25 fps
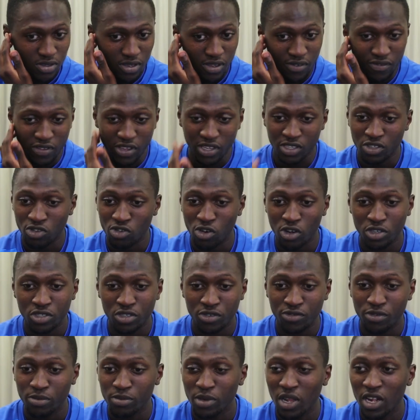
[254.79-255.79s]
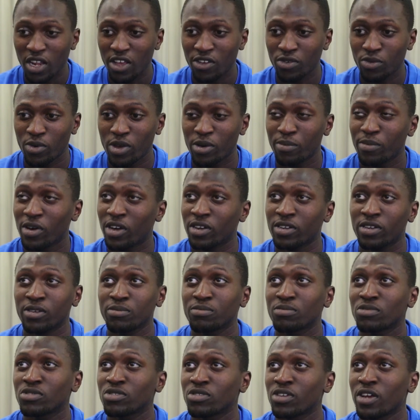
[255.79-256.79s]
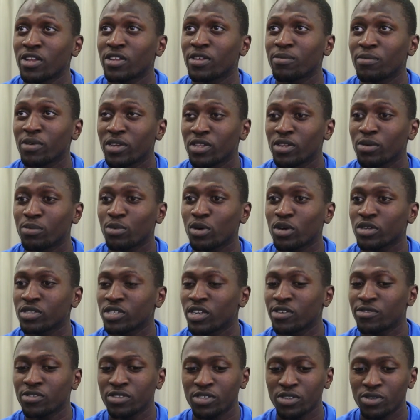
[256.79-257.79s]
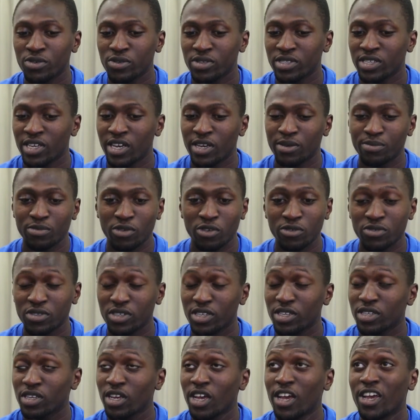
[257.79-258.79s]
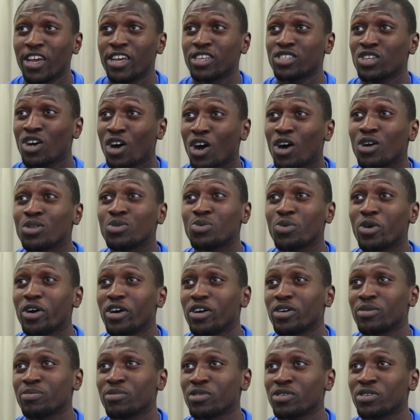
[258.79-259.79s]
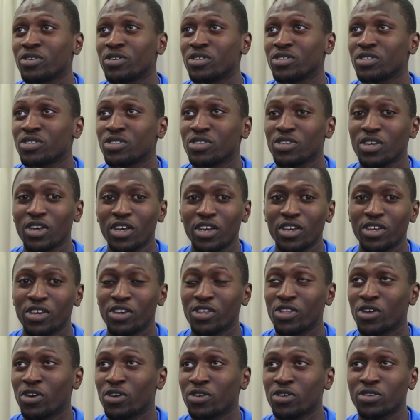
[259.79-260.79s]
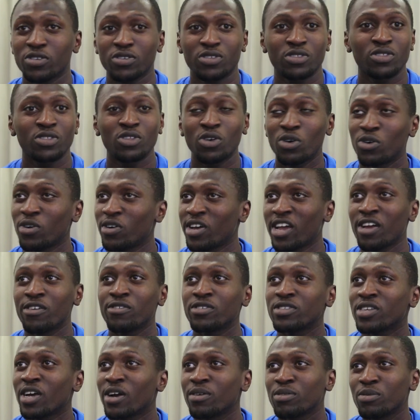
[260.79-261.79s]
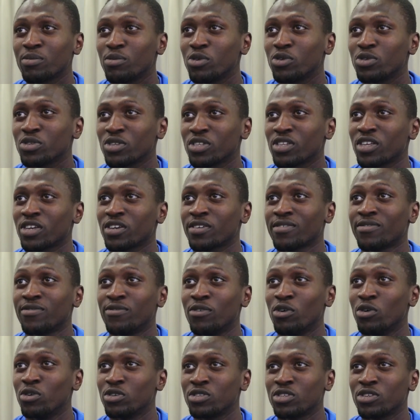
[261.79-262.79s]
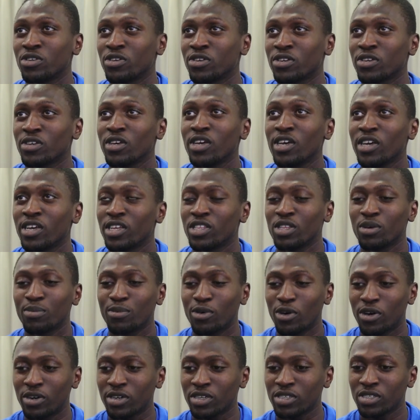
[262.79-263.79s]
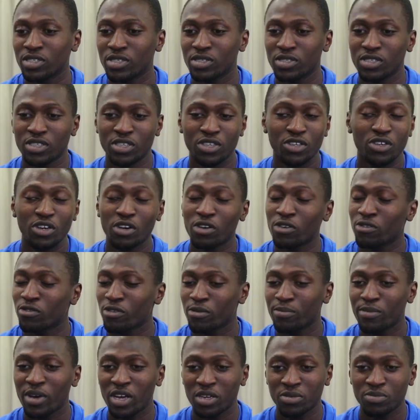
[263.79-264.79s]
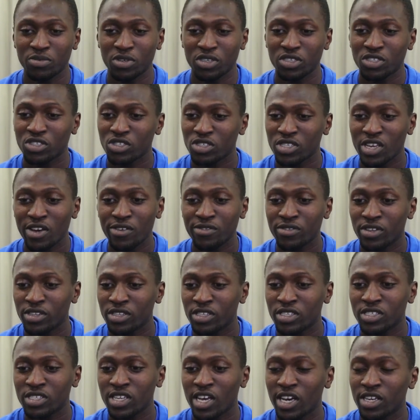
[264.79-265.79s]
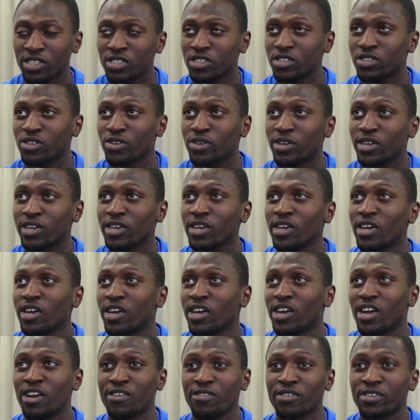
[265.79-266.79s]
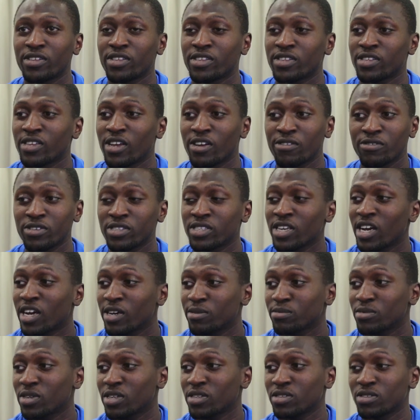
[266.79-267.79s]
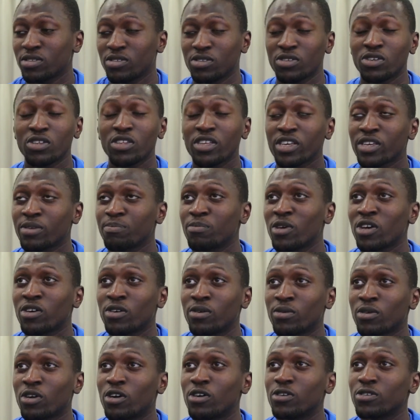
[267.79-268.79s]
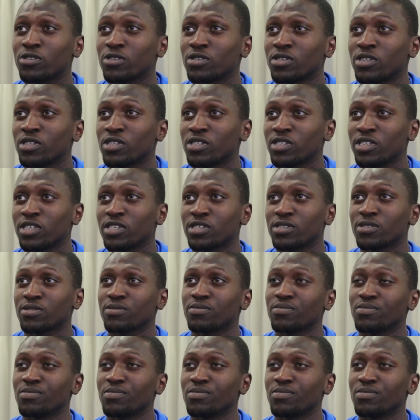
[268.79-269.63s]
If there's crossing from the left wing back, I'm trying to be in the box every single time. Obviously, it's hard work because you know not every time the ball's gonna fall to you in the box and you go and run back. But it's just having the desire to do it every time. Then you're gonna pick up goals in the season.